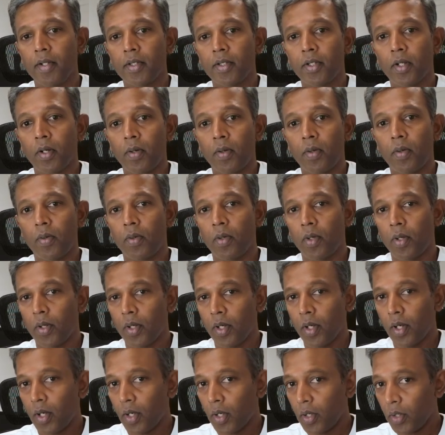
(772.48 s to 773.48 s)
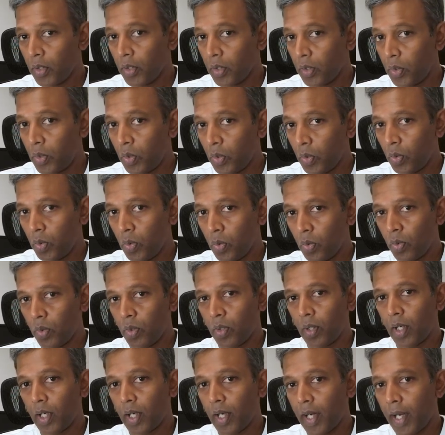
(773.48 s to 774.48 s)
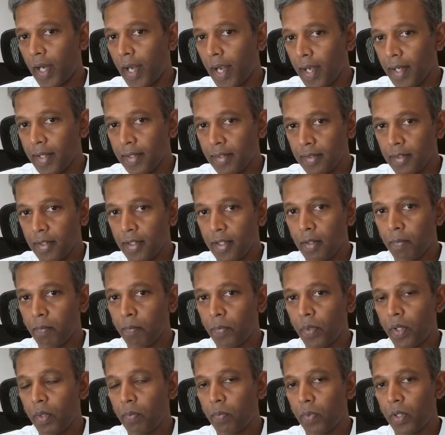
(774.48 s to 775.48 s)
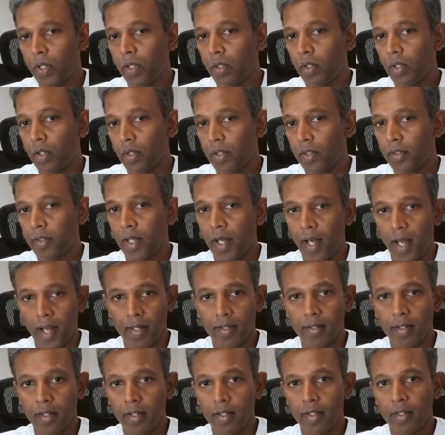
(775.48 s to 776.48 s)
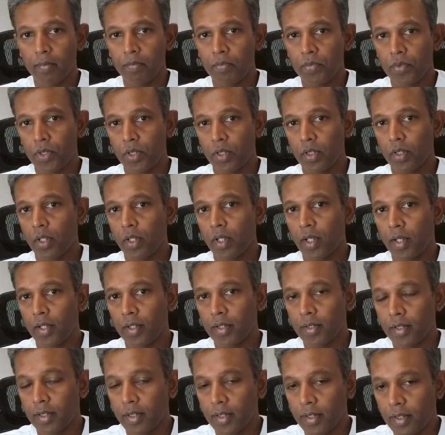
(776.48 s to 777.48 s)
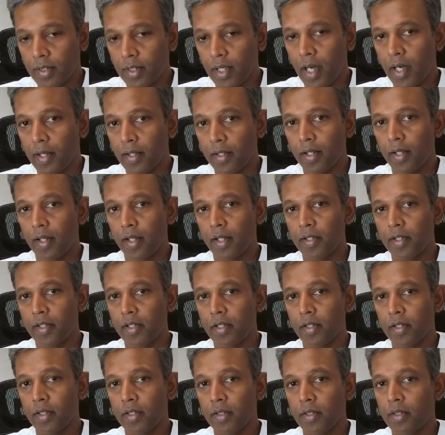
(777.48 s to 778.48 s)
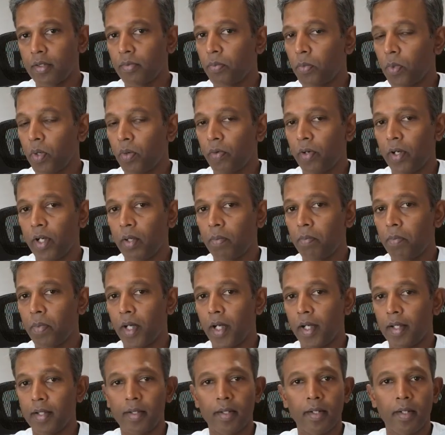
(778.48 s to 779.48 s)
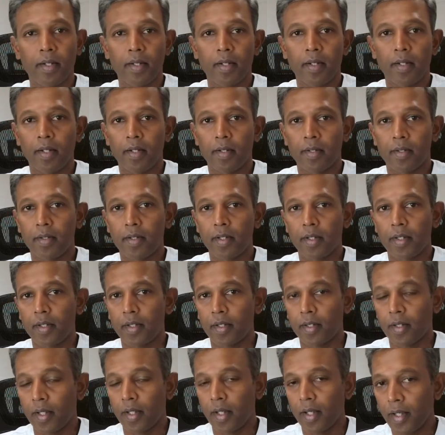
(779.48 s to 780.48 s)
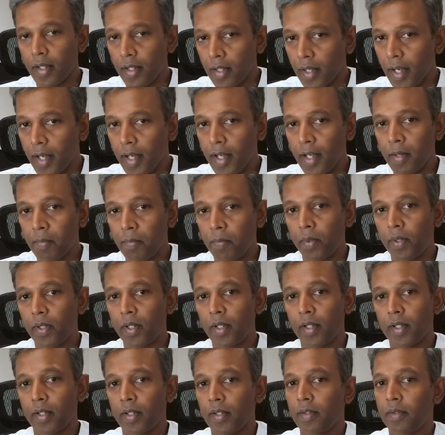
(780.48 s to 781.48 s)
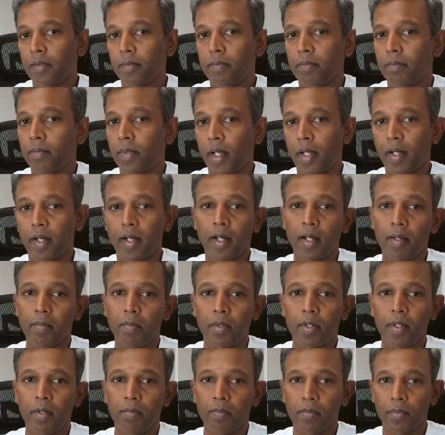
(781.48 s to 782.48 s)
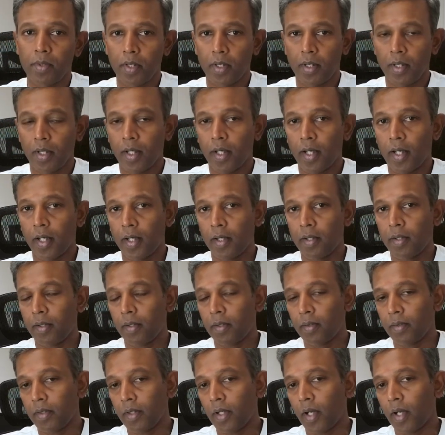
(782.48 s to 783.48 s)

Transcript: So you can implement the algorithms and standardizations provided by the AI pillar by IBM and